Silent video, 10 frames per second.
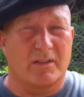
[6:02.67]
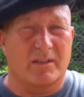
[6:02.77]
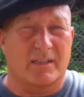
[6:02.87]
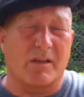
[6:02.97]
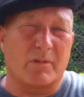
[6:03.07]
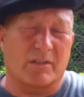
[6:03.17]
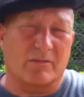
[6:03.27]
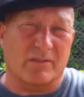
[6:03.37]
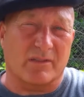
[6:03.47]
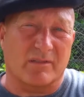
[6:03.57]

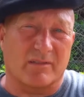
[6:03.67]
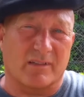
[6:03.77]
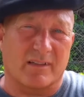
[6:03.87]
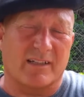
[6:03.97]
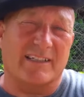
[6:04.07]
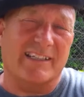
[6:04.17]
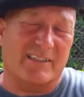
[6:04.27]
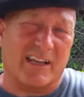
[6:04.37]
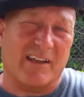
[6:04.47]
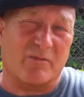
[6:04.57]
chemicals leach
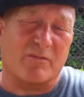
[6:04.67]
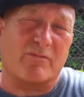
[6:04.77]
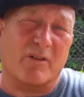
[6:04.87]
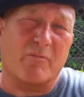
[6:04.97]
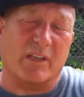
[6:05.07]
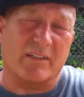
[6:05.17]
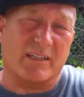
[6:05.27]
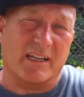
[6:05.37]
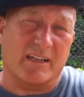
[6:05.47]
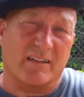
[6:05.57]
out from the
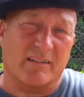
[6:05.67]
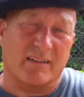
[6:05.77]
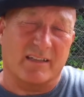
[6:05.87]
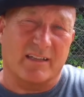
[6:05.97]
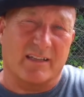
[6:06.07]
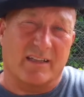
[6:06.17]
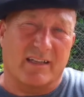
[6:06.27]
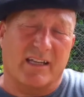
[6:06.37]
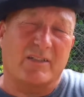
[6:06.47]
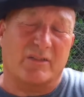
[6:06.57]
container
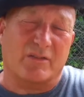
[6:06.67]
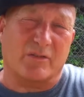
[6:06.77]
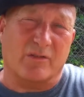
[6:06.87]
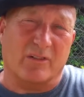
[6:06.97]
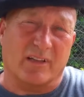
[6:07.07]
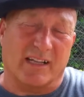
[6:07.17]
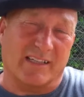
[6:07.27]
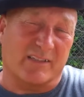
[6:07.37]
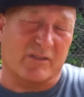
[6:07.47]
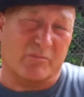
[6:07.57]
into the soil and
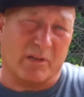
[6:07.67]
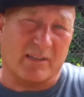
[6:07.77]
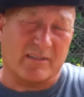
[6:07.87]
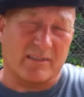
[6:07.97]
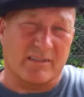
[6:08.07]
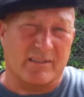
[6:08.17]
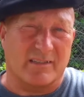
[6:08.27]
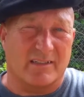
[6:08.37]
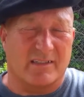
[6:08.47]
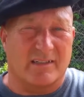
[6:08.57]
into the plant,
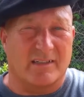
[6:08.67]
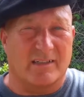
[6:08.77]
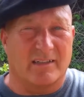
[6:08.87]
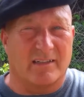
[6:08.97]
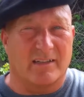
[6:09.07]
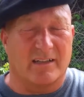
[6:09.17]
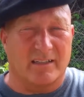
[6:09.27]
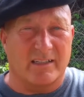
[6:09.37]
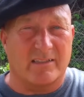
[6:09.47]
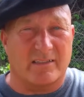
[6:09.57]
at
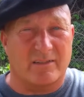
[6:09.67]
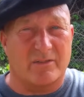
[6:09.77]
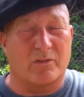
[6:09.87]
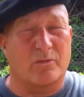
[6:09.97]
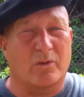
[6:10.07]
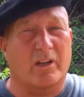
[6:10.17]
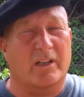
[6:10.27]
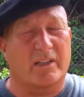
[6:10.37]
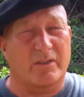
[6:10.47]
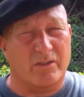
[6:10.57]
least you're not going to
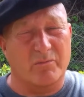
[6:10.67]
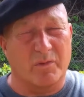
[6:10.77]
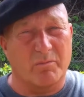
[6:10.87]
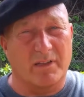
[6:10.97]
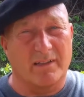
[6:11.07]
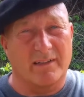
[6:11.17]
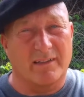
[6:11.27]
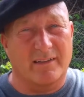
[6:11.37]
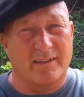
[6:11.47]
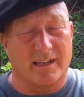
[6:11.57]
consume them
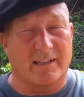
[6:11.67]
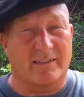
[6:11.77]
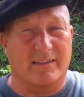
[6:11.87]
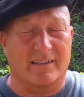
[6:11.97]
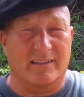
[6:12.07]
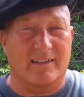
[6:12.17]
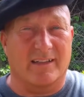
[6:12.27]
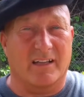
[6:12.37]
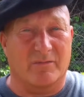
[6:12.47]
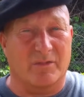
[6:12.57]
and
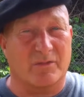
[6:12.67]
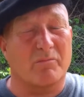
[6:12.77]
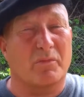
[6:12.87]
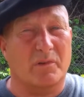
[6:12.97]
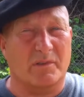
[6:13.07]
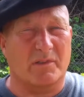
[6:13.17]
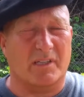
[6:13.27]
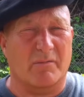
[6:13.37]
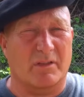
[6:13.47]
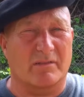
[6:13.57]
have those poisonous
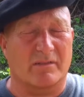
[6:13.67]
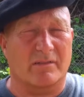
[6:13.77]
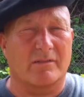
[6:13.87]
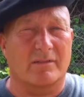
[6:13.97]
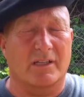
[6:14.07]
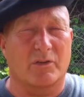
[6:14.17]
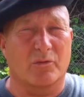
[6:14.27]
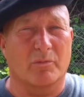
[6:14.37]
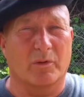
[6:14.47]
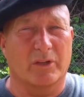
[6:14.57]
chemicals in your
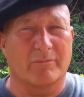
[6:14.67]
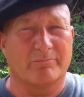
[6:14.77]
body.